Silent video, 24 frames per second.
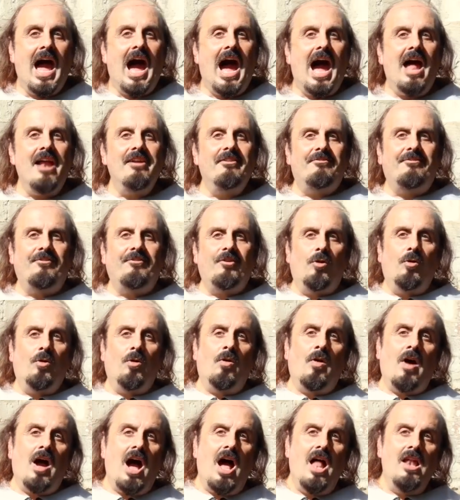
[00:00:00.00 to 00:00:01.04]
And
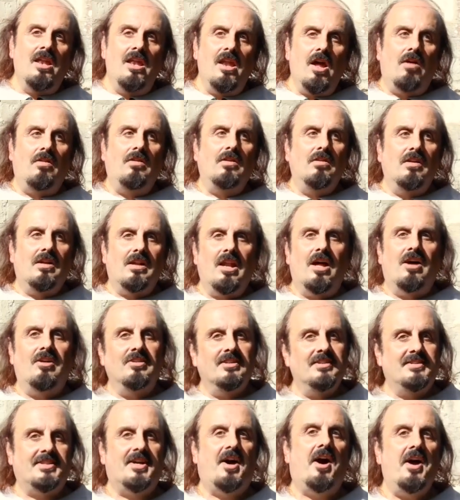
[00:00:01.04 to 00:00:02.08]
for a long,
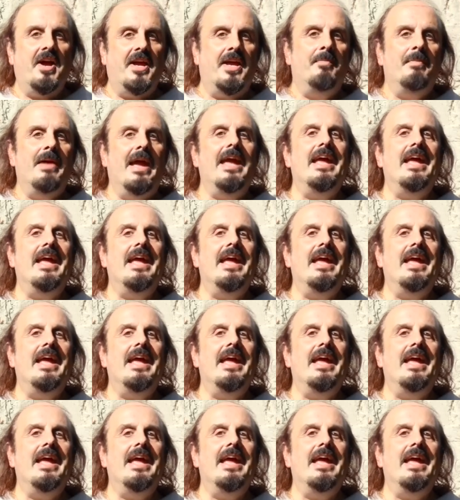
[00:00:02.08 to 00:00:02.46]
long time,